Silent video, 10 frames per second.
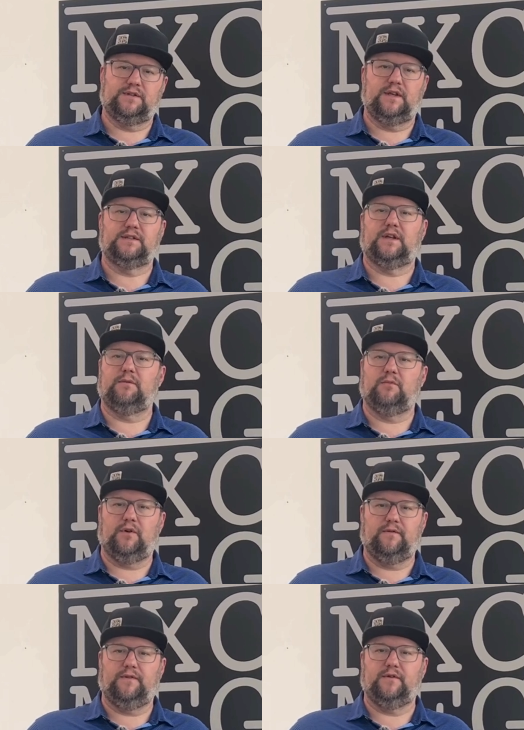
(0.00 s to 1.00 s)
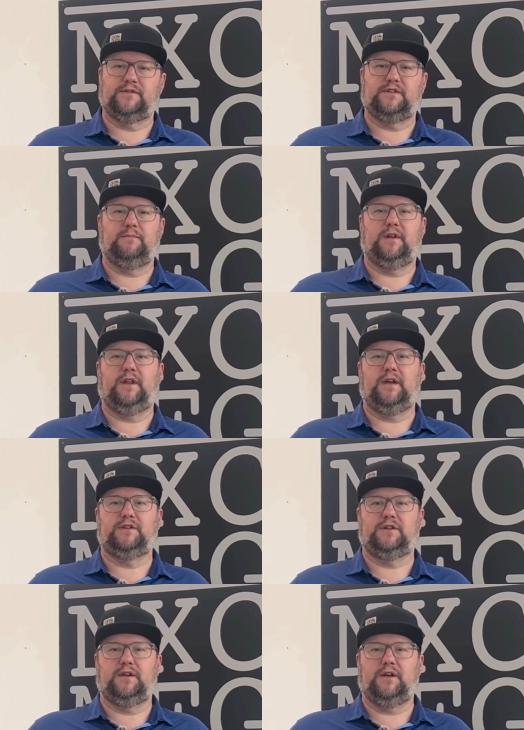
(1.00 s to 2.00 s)
things like mold flow
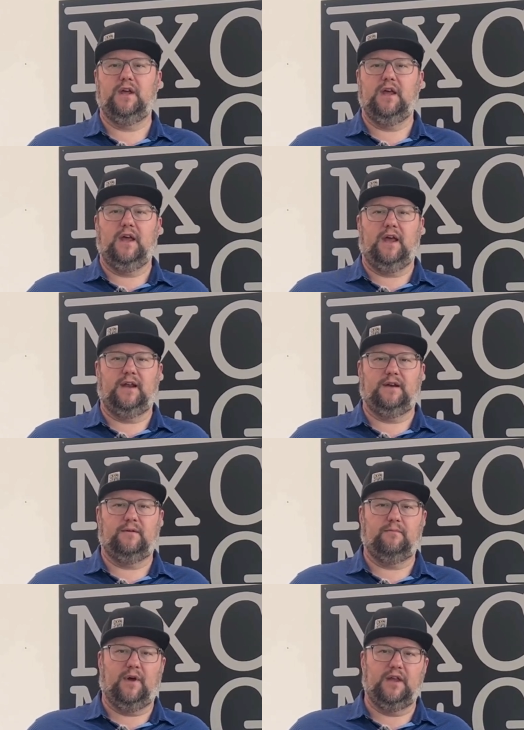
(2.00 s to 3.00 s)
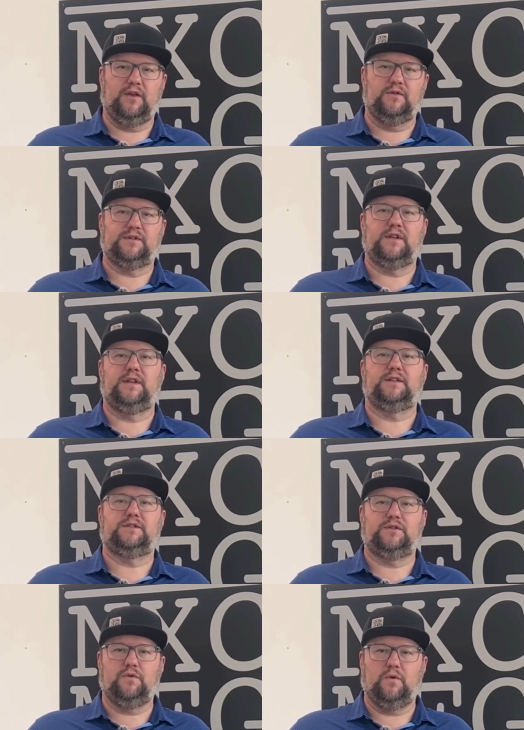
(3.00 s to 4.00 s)
simulation, and by using these
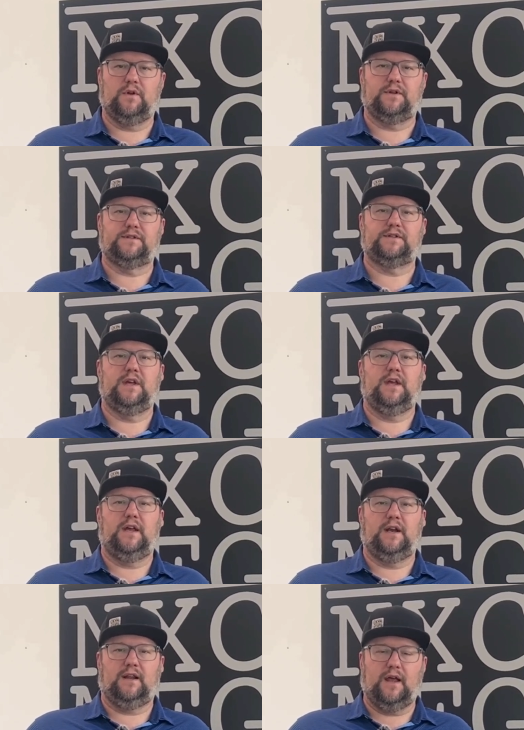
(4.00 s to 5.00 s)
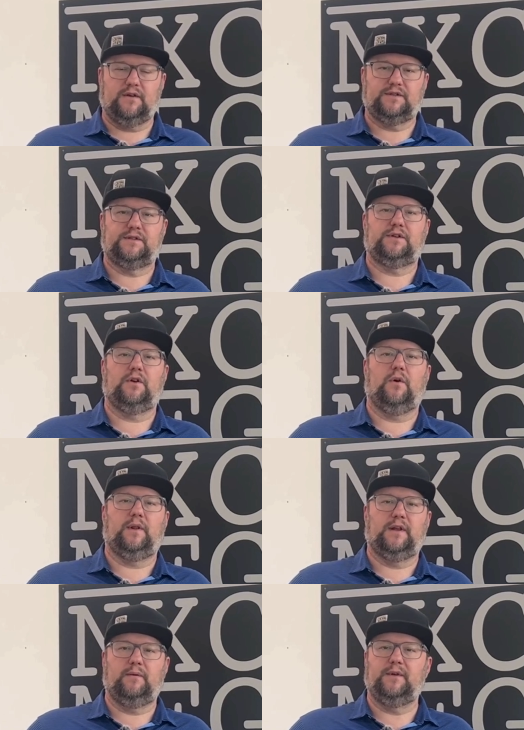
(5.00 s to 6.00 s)
tools, it allows us to go
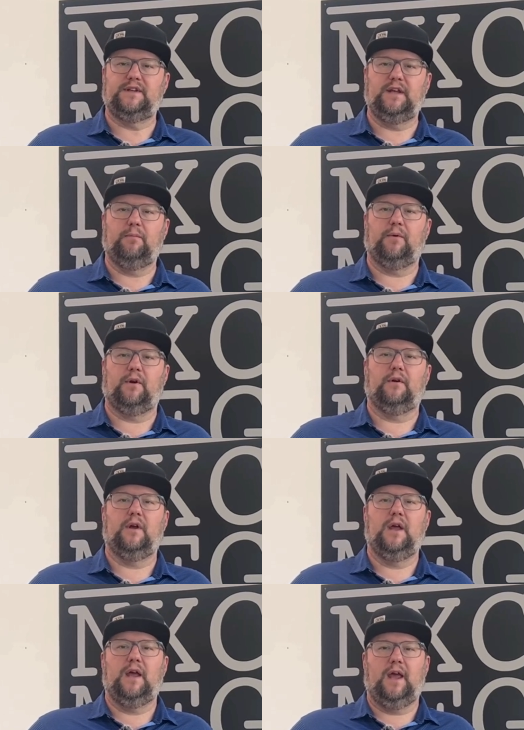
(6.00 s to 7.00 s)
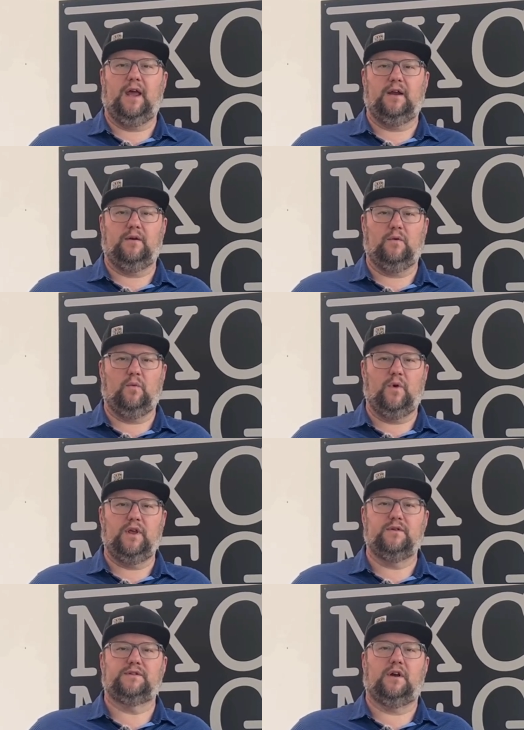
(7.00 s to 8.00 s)
a little bit deeper, and we
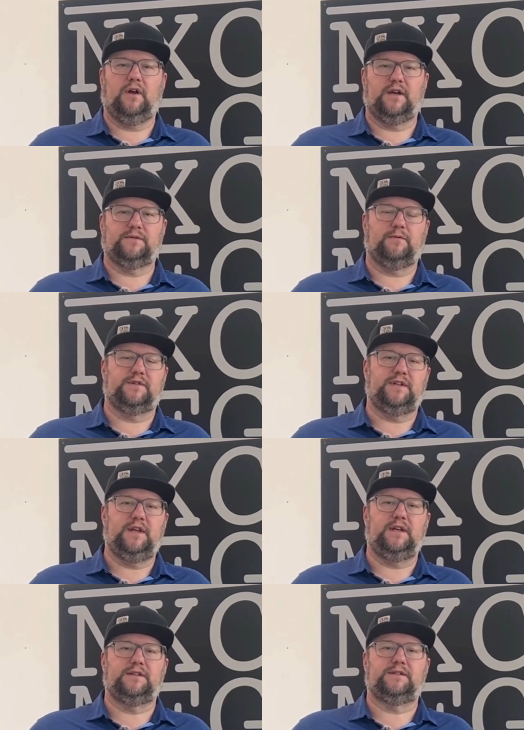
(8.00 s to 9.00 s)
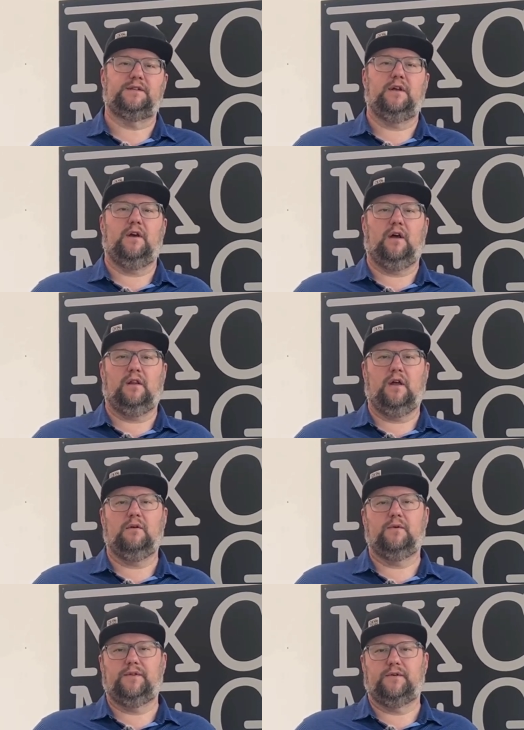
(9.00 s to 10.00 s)
use our expertise
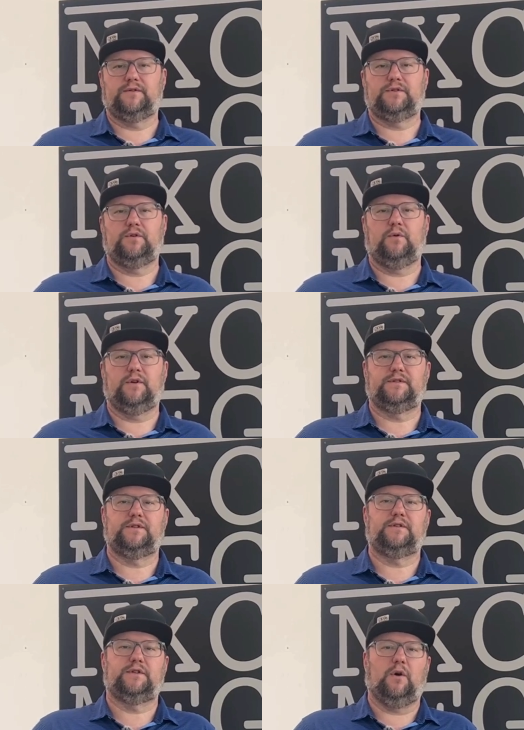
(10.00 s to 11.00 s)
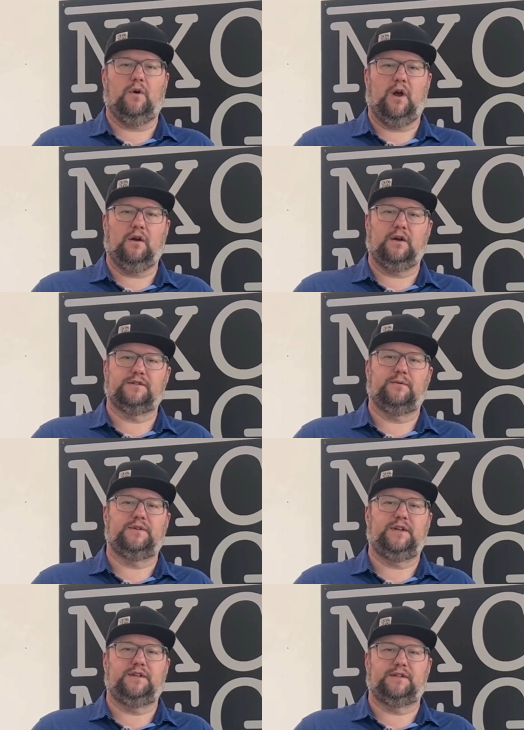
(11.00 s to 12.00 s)
along with those tools. So our
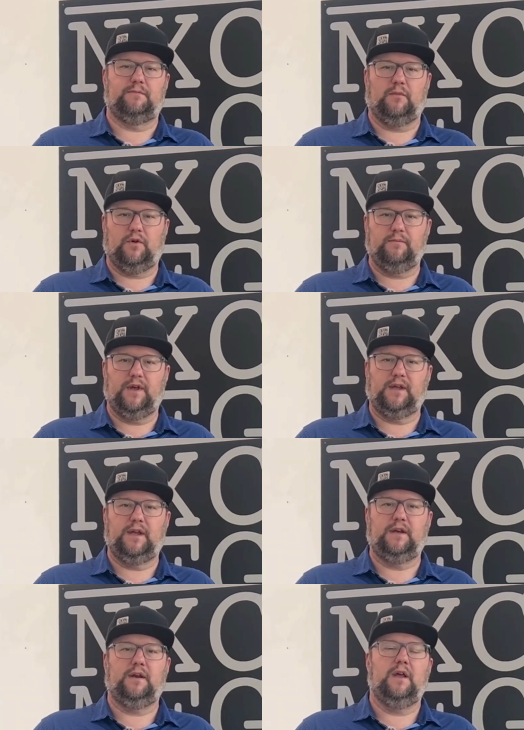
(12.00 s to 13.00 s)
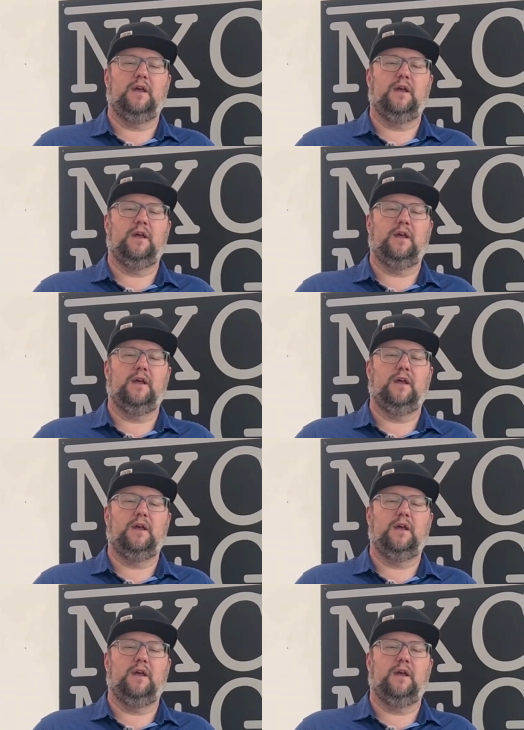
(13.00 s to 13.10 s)
expertise in mold making,